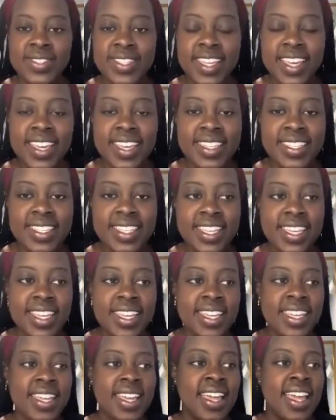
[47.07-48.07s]

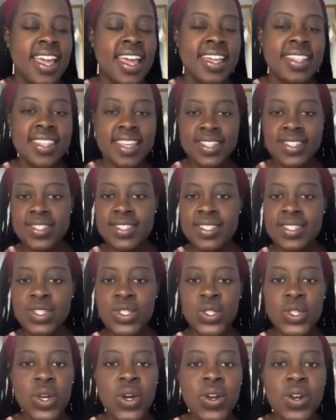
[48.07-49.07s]
Daisy, and they just
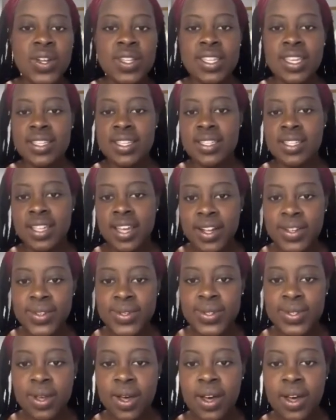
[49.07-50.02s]
show her that the doctor's